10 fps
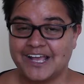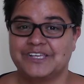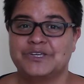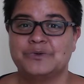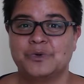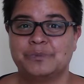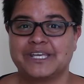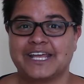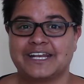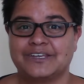You will be
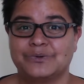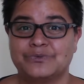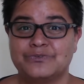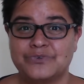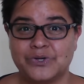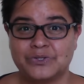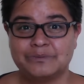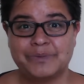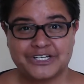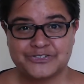getting your full
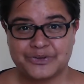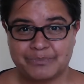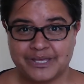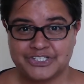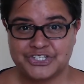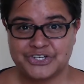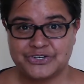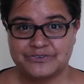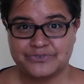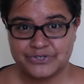
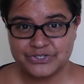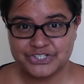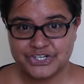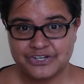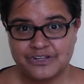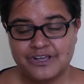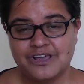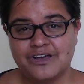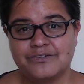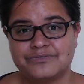picture-in-picture version
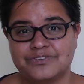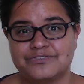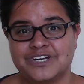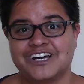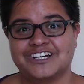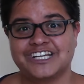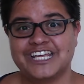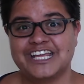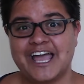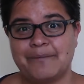of the
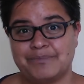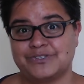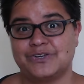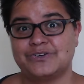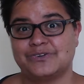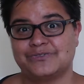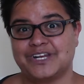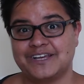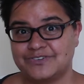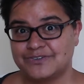finale episode of The
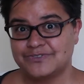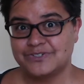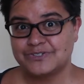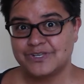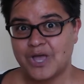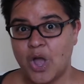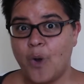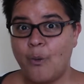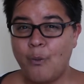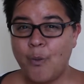Leftovers
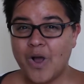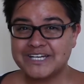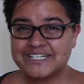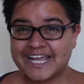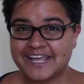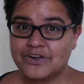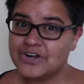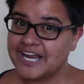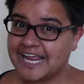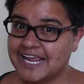one day
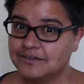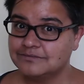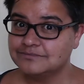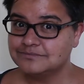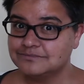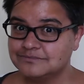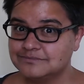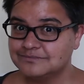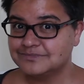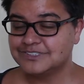early,
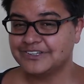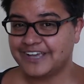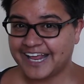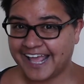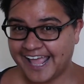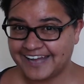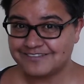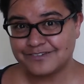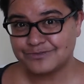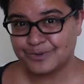so you get it ahead of
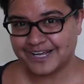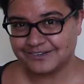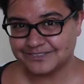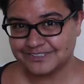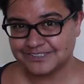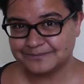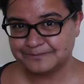everyone else.